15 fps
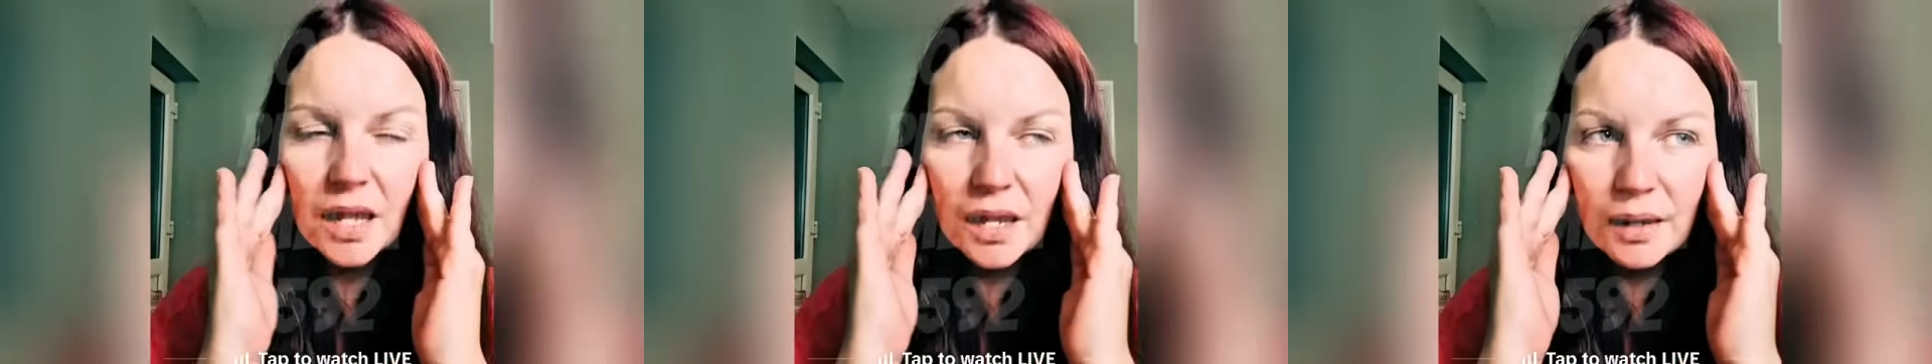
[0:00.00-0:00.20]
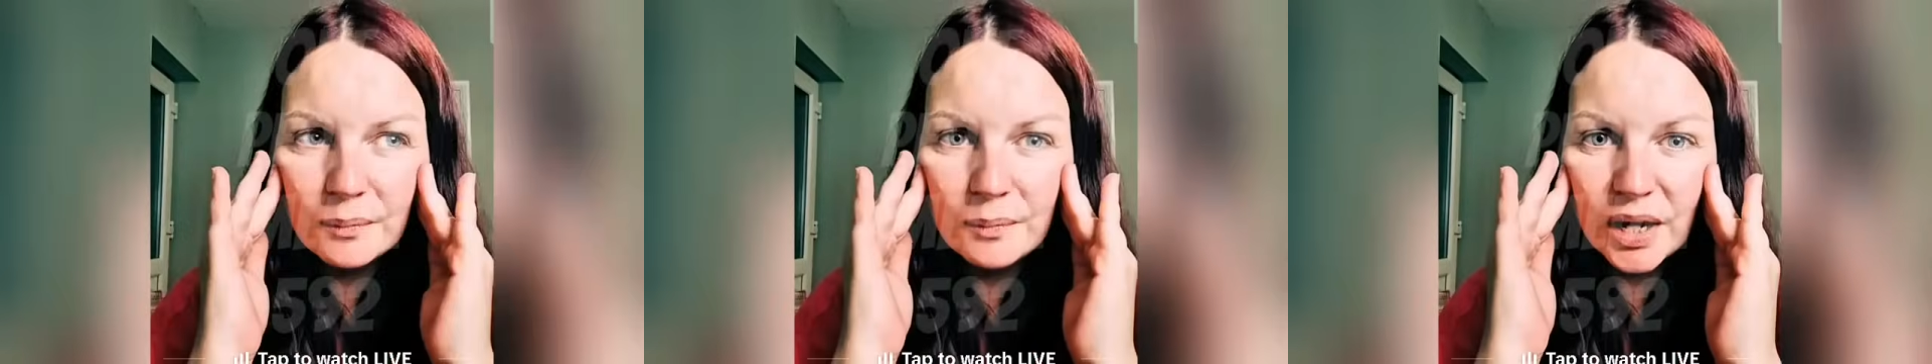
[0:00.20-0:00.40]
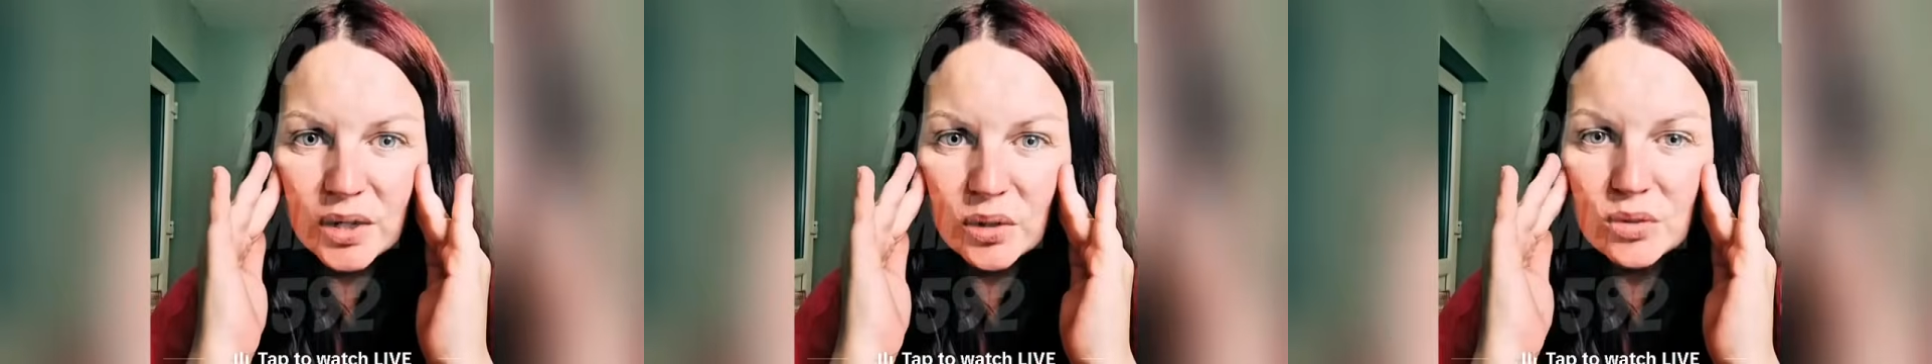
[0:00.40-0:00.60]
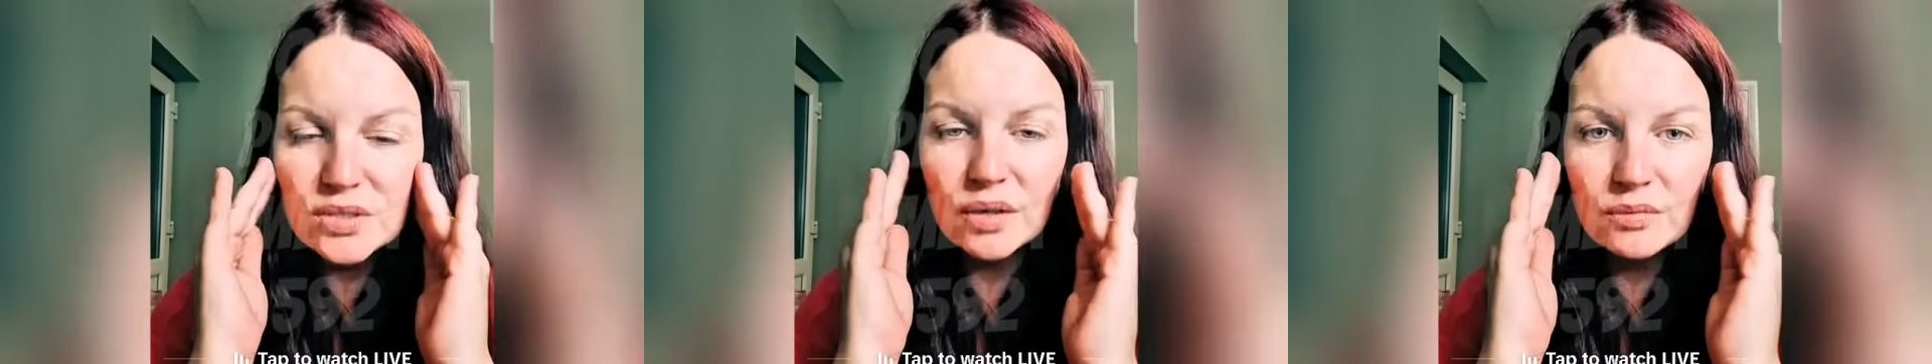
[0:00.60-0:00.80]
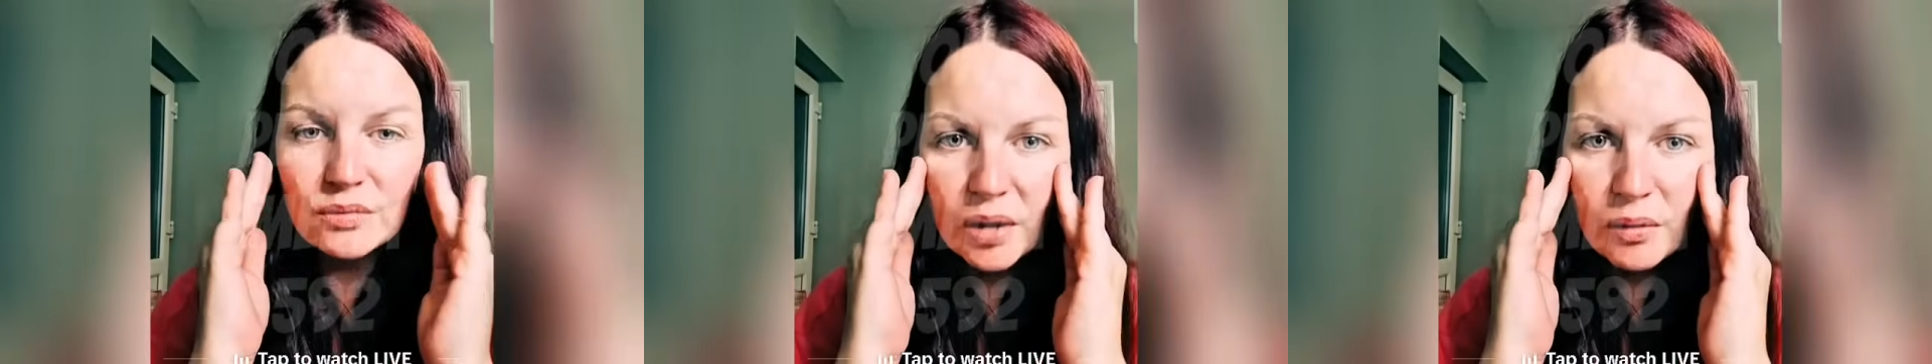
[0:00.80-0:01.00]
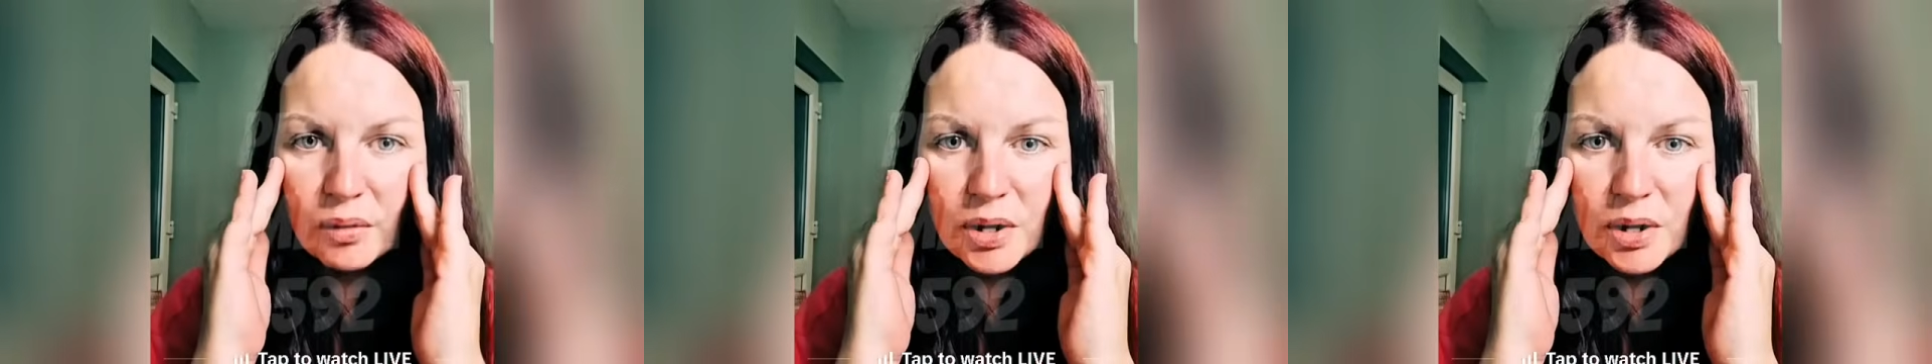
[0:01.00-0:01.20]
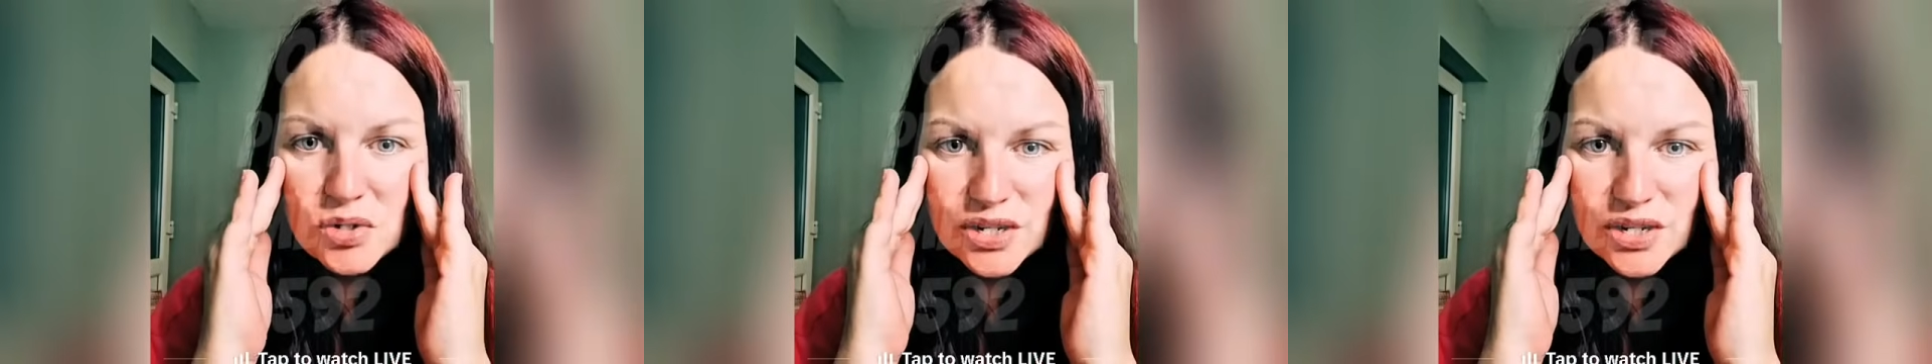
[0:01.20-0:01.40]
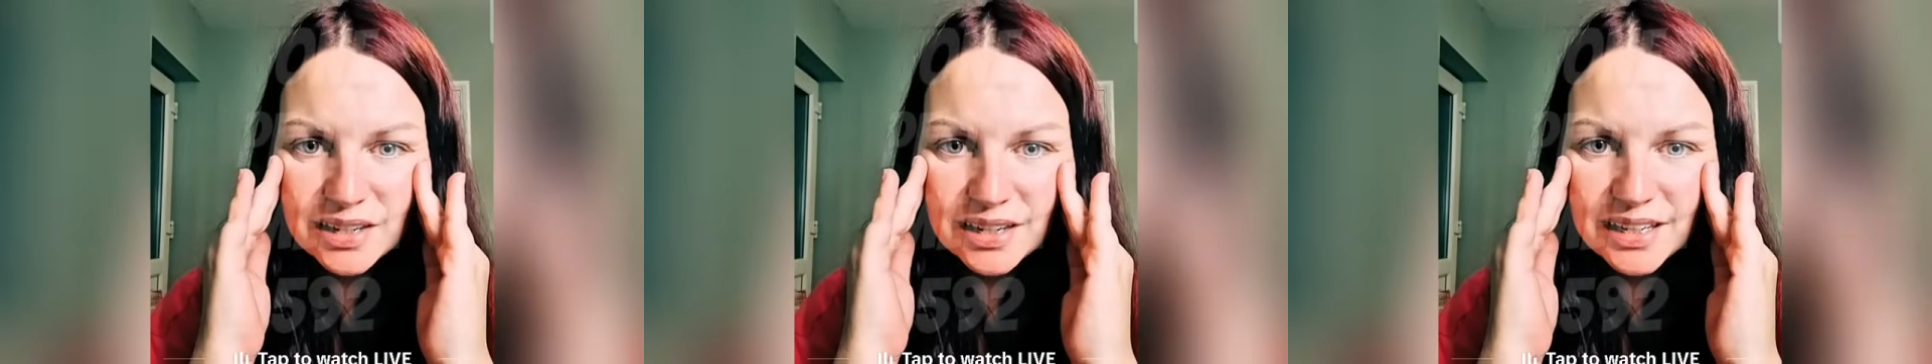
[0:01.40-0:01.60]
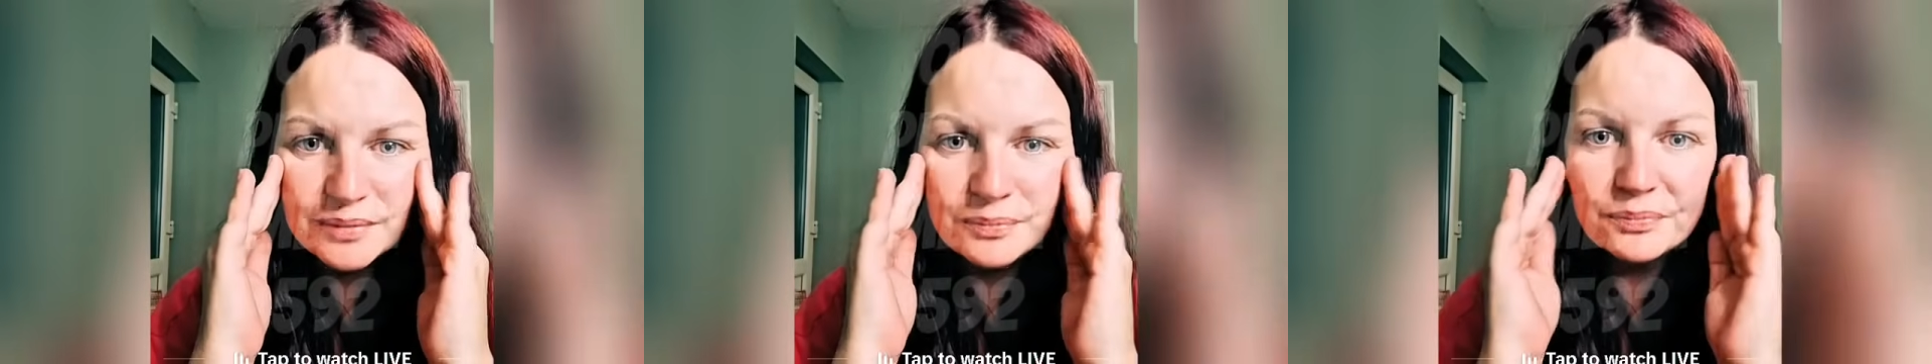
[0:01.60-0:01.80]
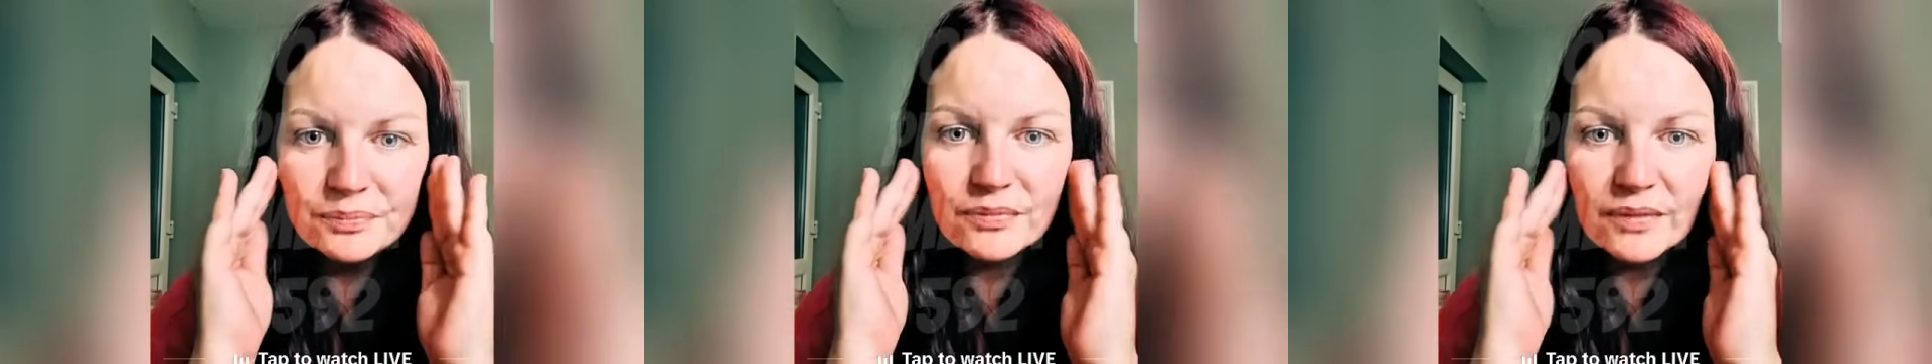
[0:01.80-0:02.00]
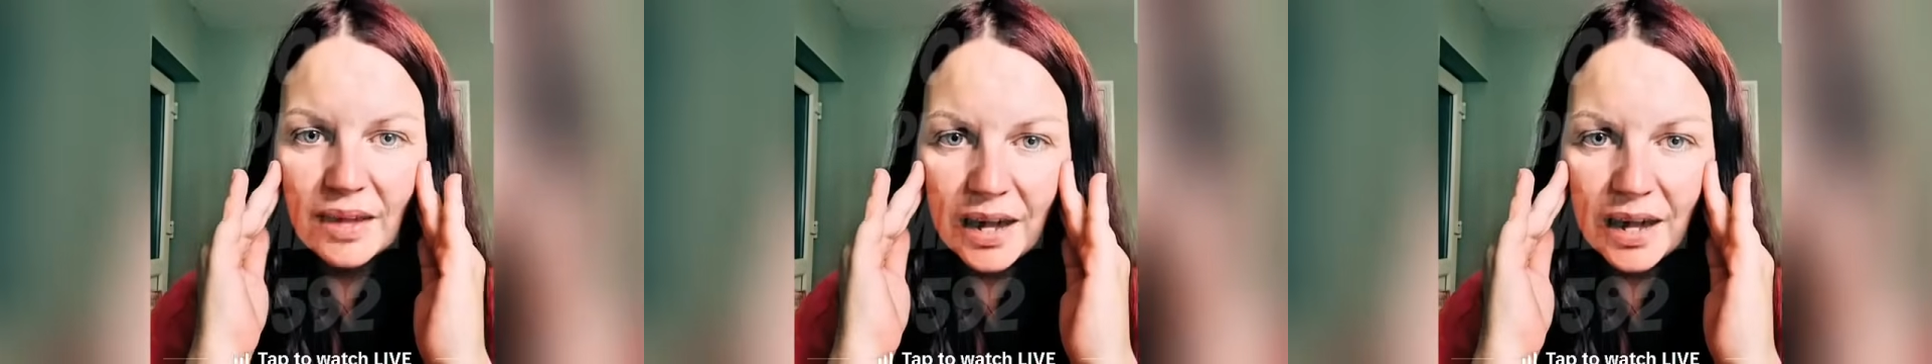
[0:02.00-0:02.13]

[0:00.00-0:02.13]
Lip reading: But I also know emotionally